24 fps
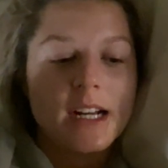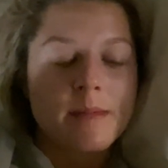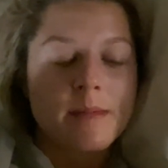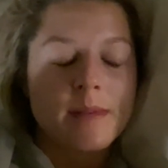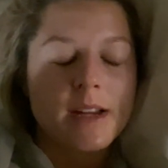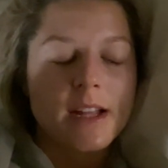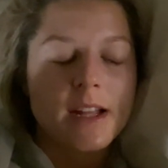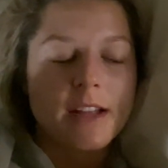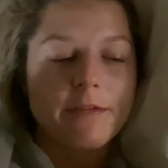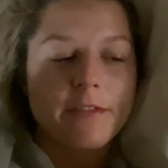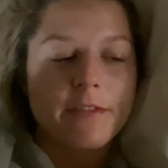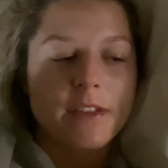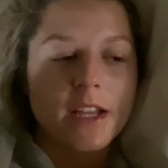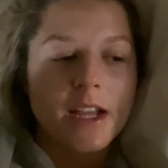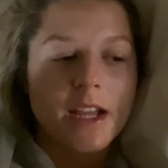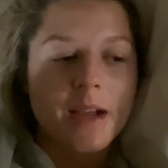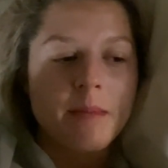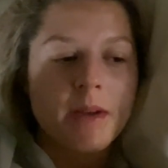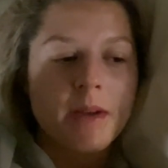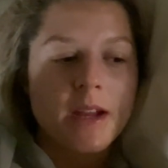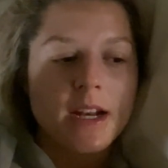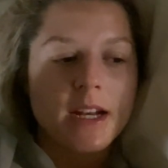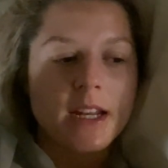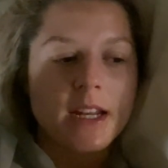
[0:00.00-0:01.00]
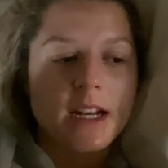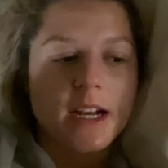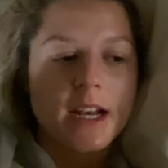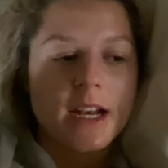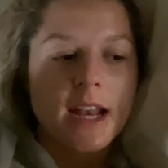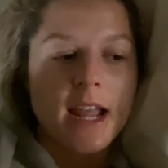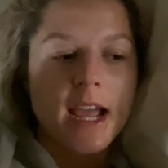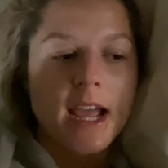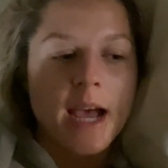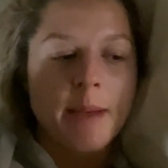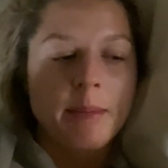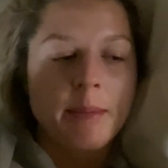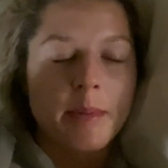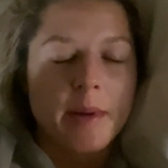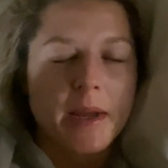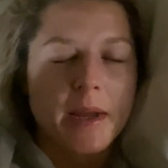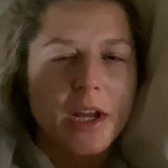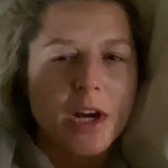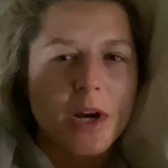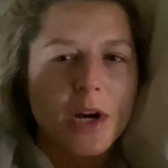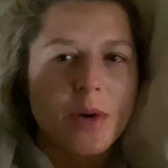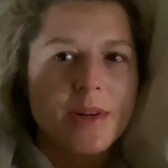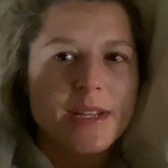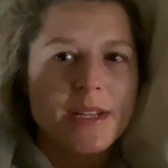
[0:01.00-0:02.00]
I feel like I'm going to need a nap, but I
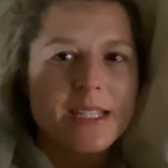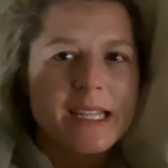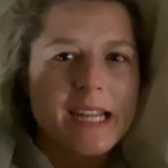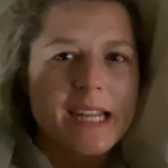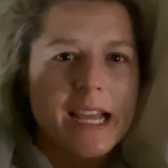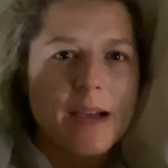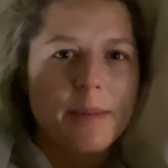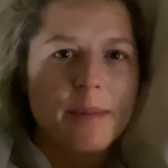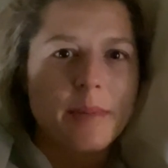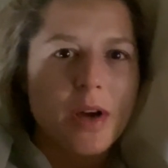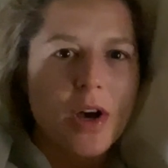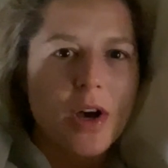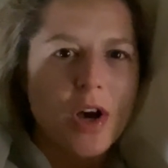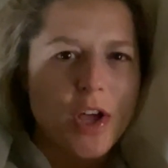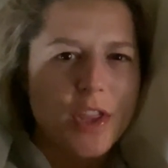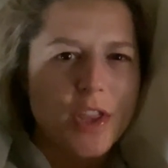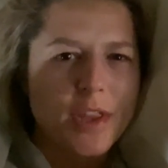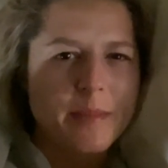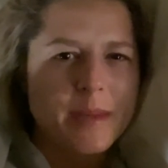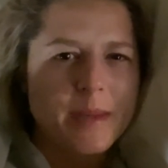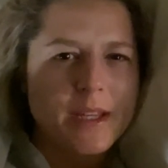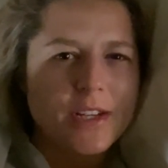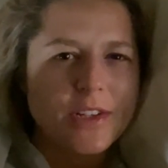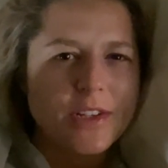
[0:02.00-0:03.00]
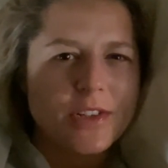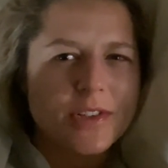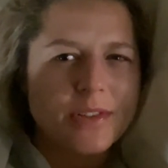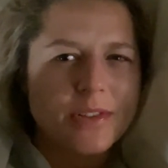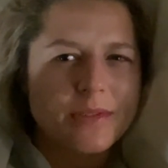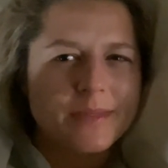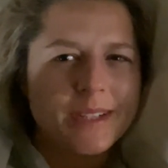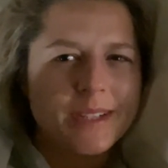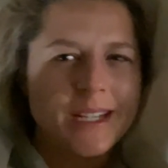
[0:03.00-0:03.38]
can always nap on the beach.